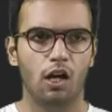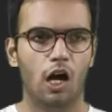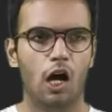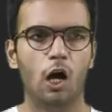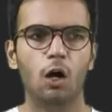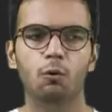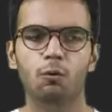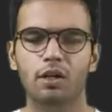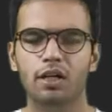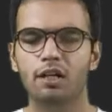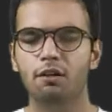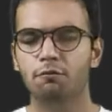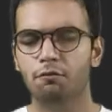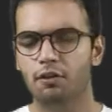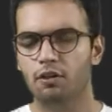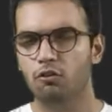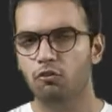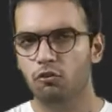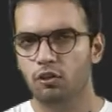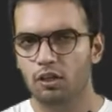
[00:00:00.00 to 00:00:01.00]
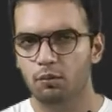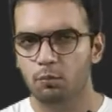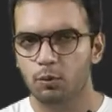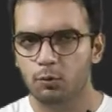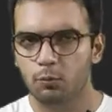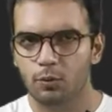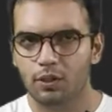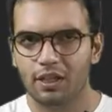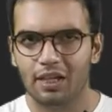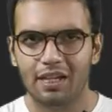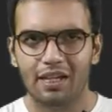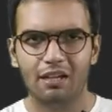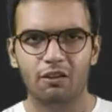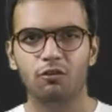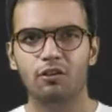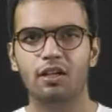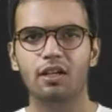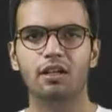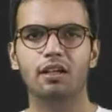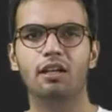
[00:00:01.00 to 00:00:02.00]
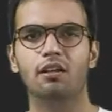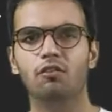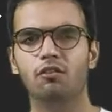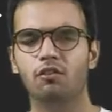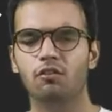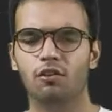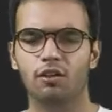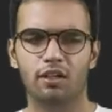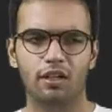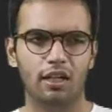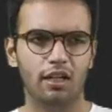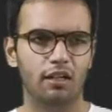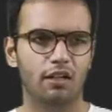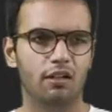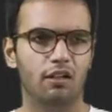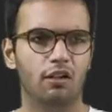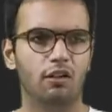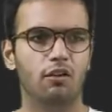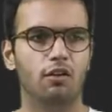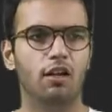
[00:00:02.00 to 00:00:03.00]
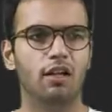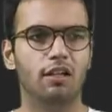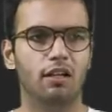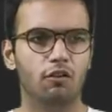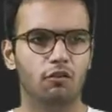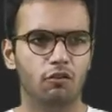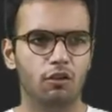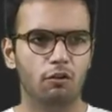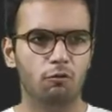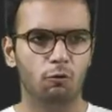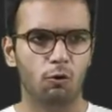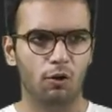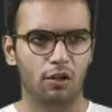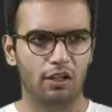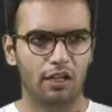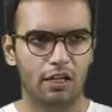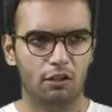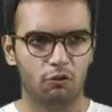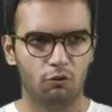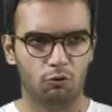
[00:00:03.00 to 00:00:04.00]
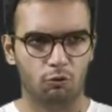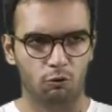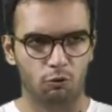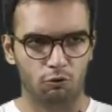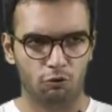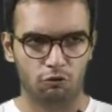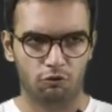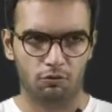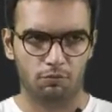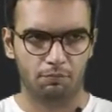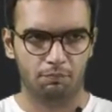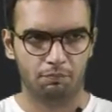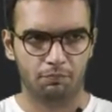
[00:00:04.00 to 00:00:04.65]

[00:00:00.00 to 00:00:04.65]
How we differentiate between an A C and D C circuit? It is the voltage source